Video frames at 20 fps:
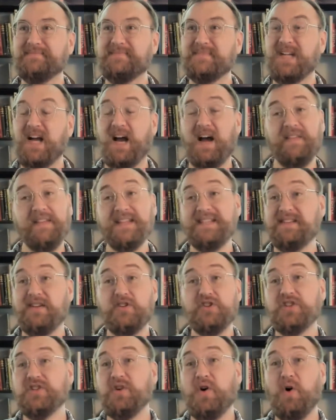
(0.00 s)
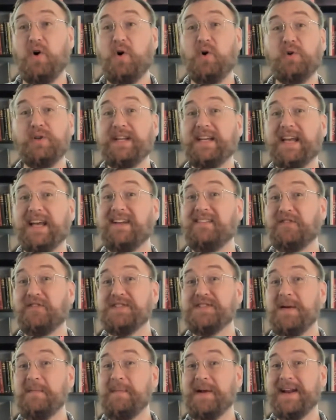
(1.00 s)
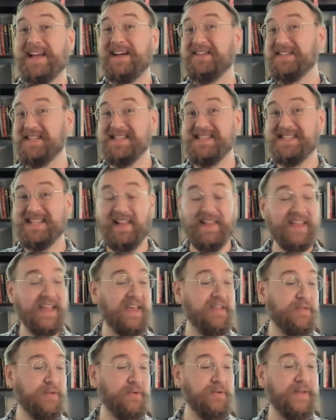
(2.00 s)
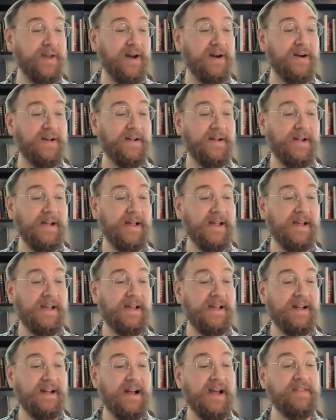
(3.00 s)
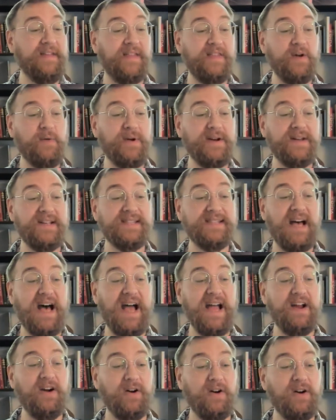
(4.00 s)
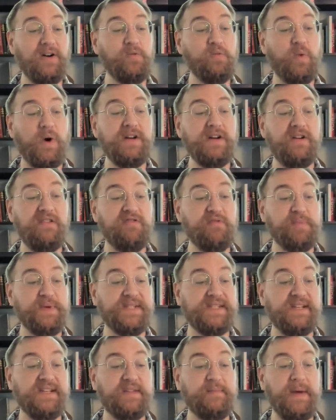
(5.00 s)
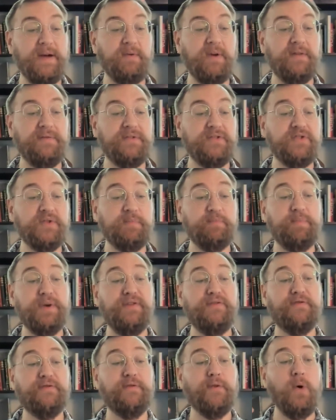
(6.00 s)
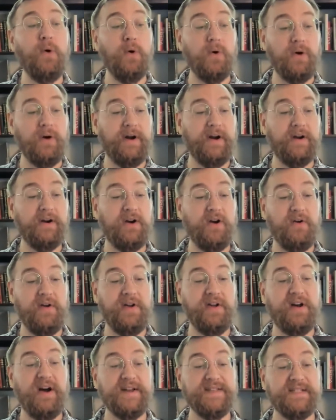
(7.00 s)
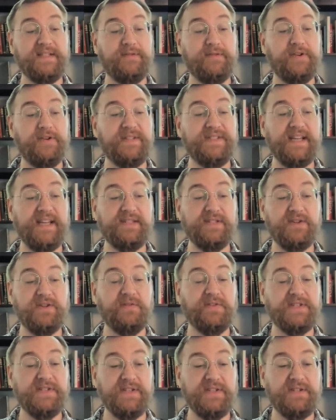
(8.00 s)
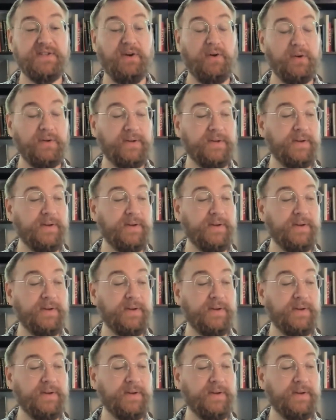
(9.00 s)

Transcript: unless they're just holding it for somebody else and selling it through there. And the other one is I earn 100% of my revenues before incurring cost of goods and services sold.